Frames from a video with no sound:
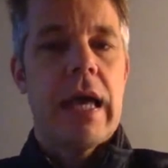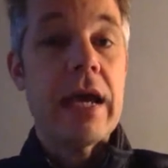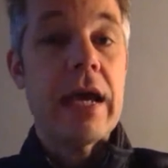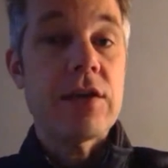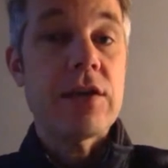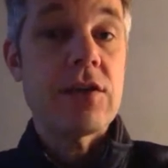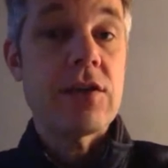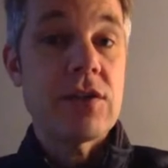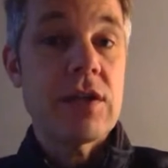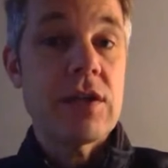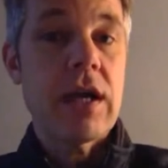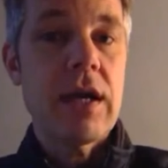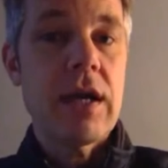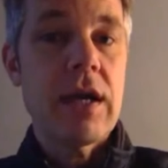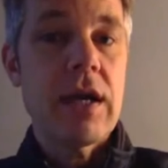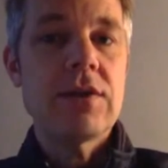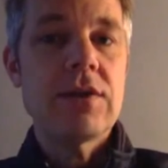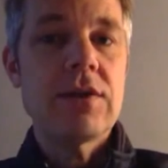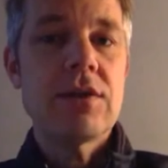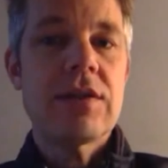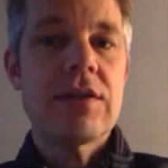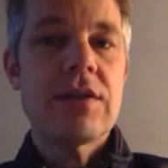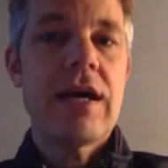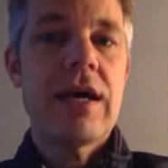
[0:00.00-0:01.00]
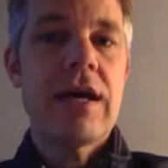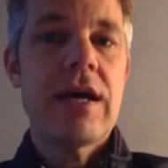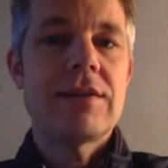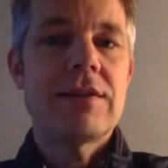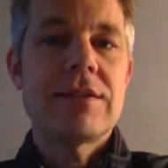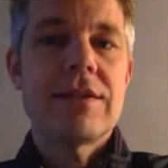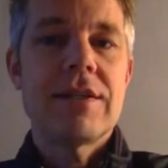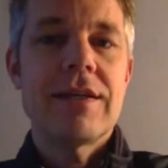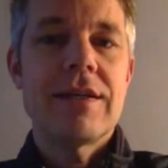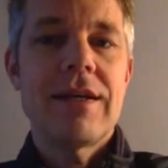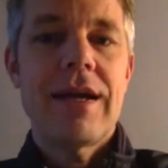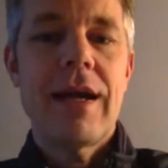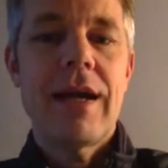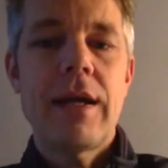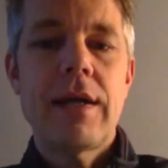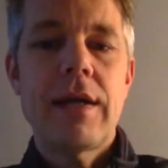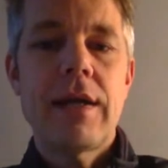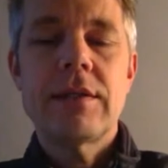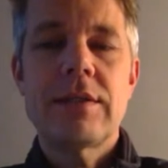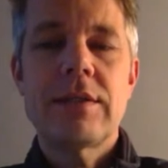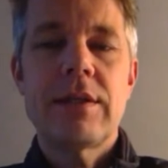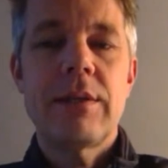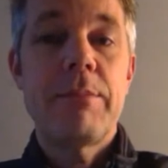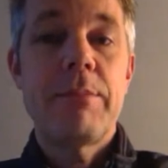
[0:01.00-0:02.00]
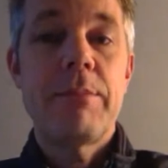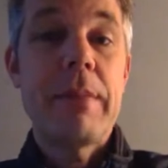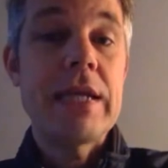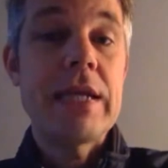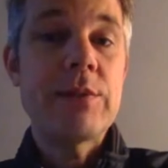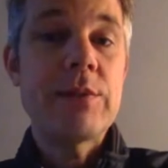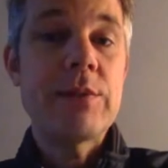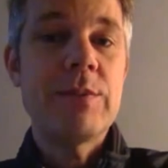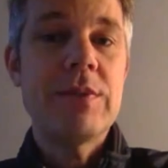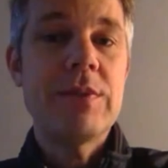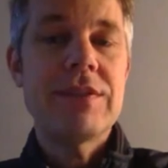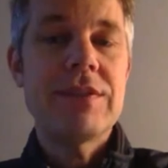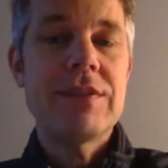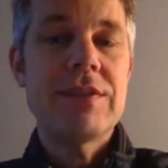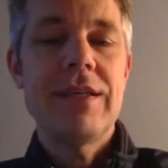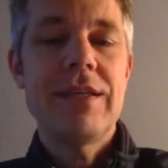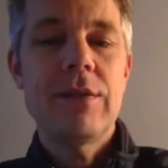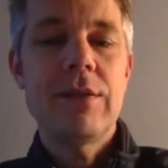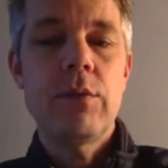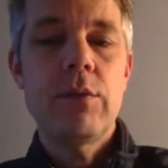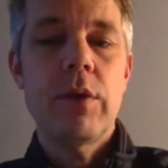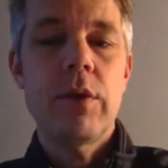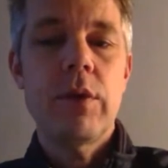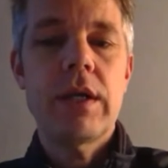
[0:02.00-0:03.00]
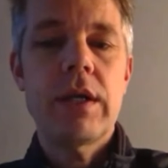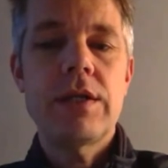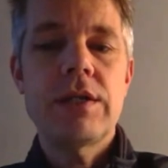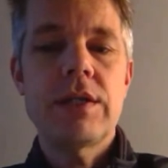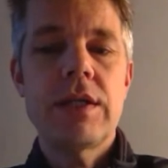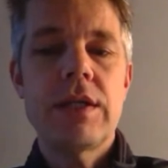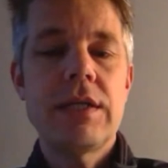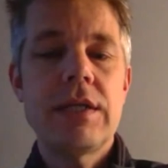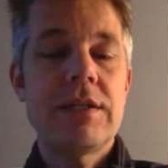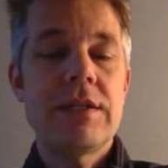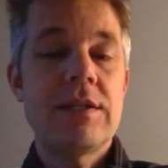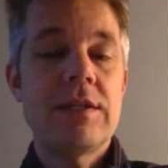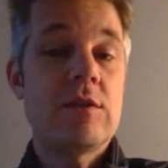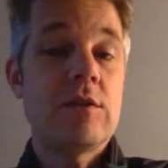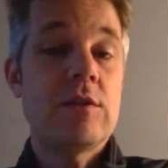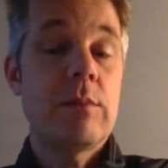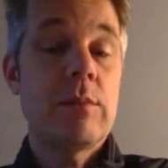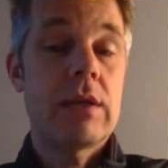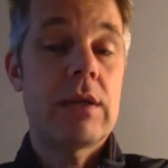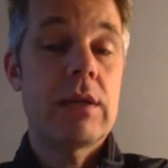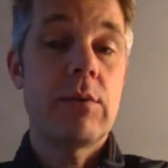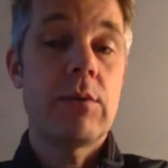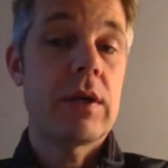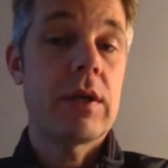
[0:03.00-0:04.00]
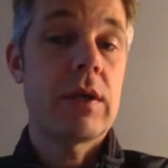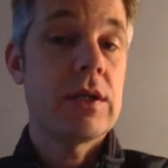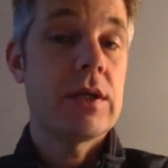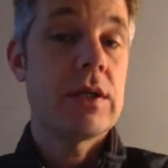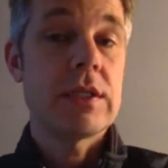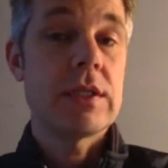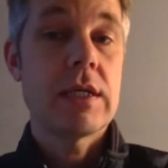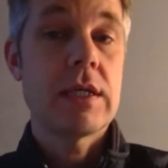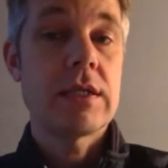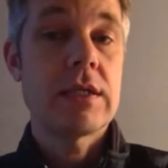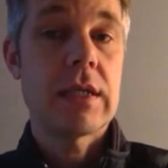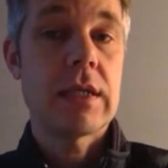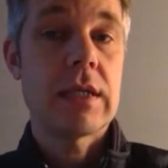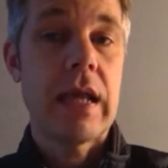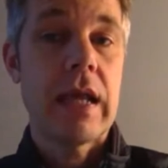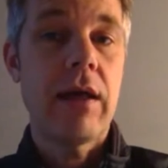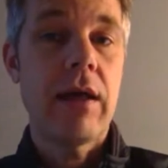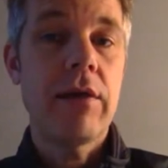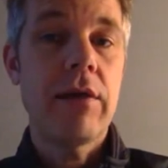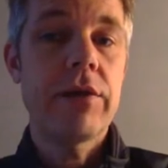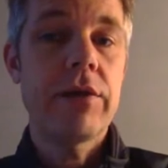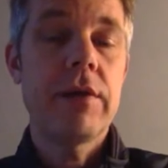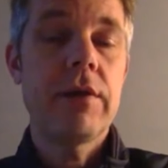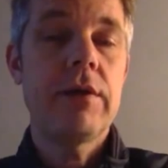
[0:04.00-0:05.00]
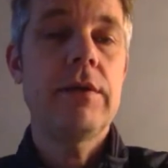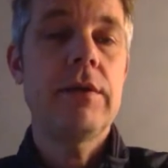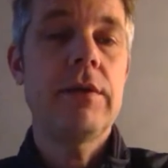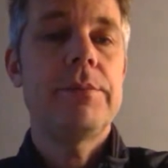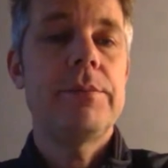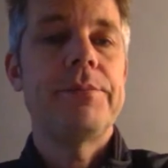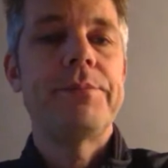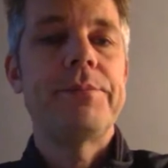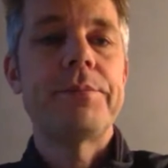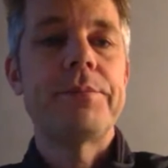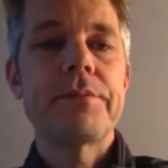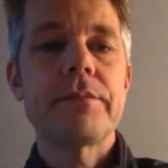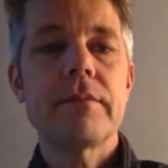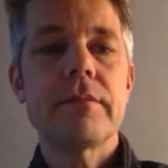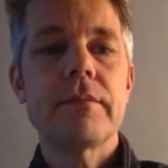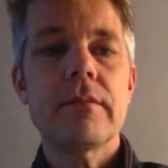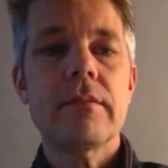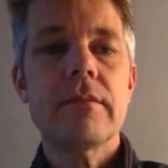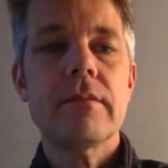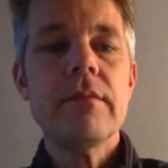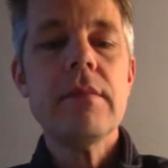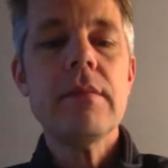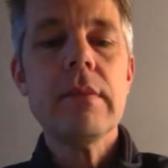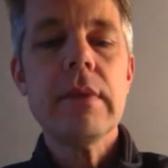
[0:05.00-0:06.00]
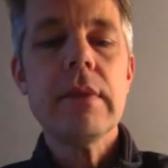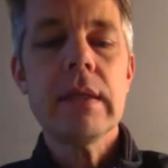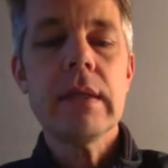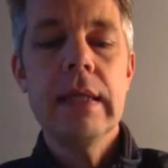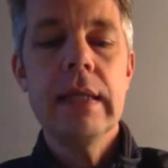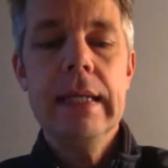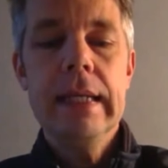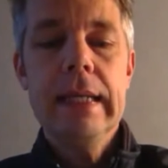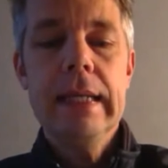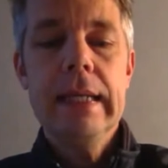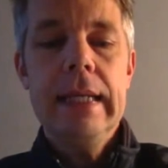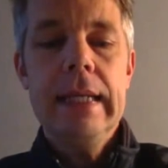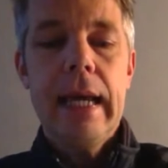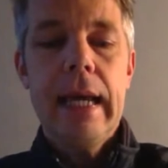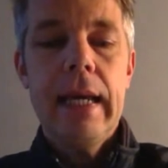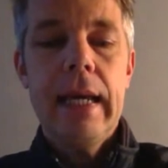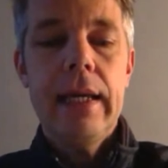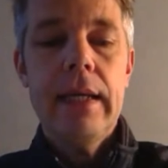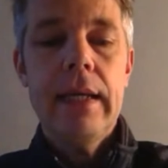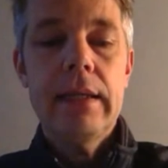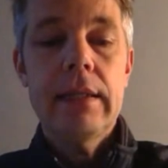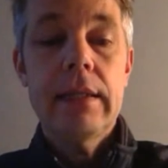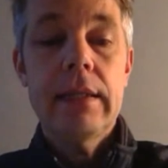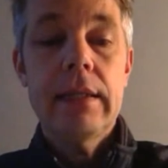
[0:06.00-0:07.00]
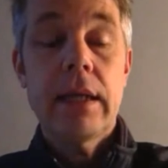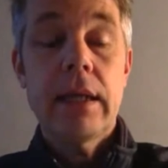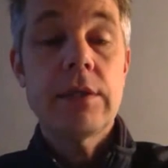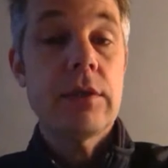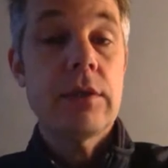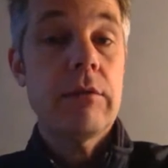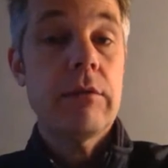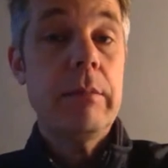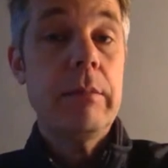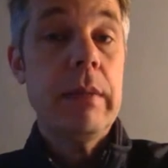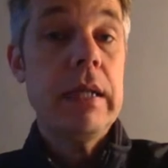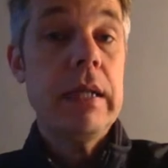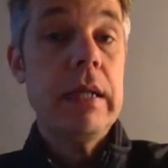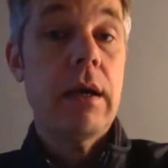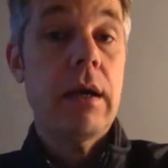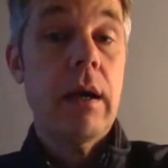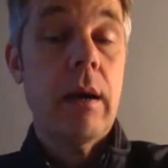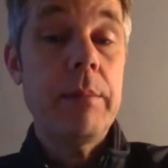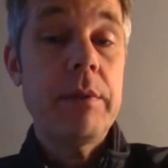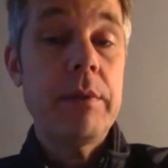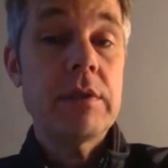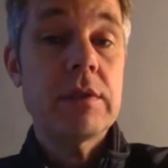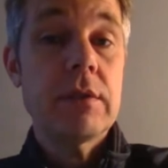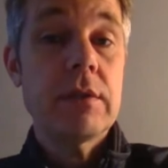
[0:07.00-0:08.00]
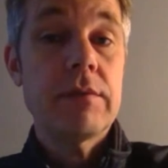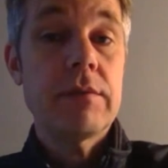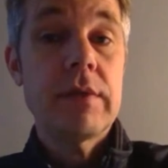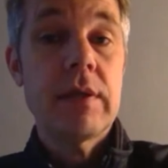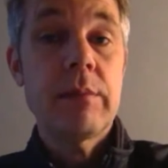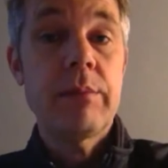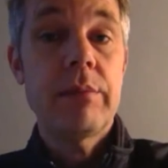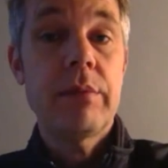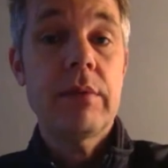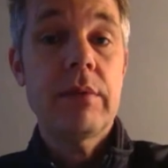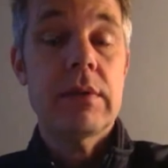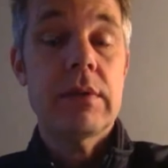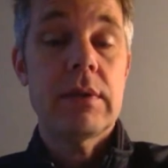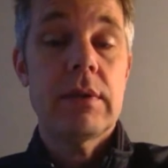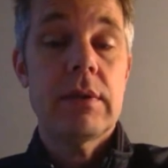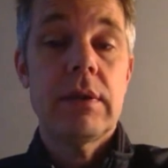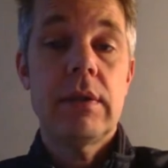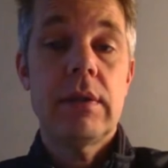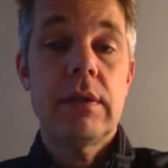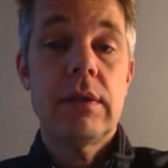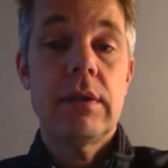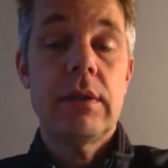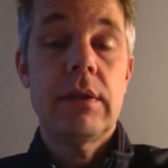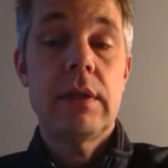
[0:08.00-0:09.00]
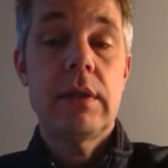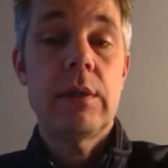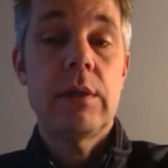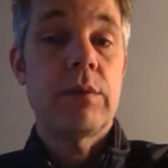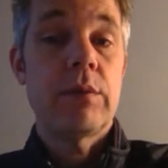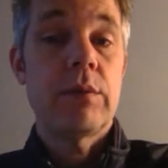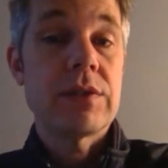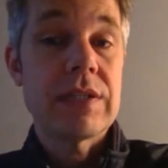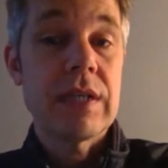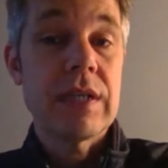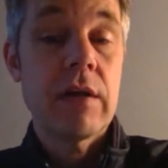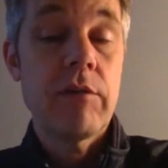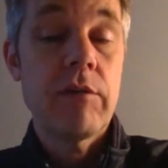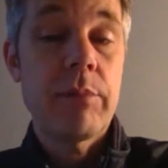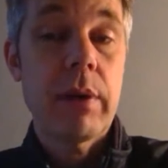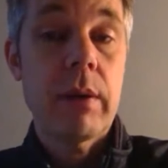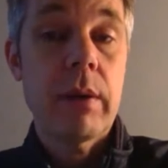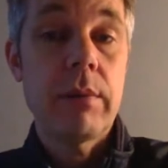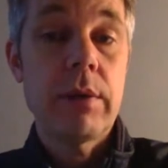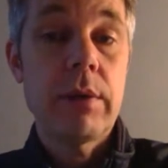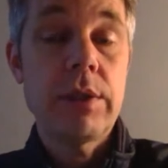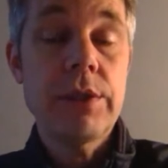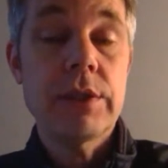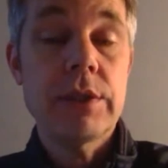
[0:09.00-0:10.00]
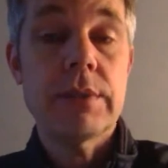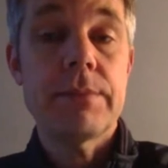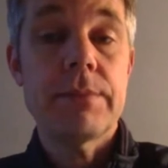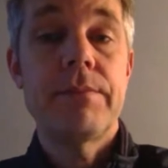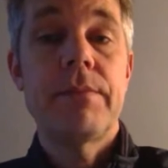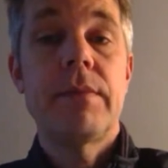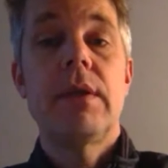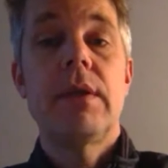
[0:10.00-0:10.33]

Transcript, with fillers: exercises as management in an organization to make the organization healthier. And I sold many copies of that book. It was self-published,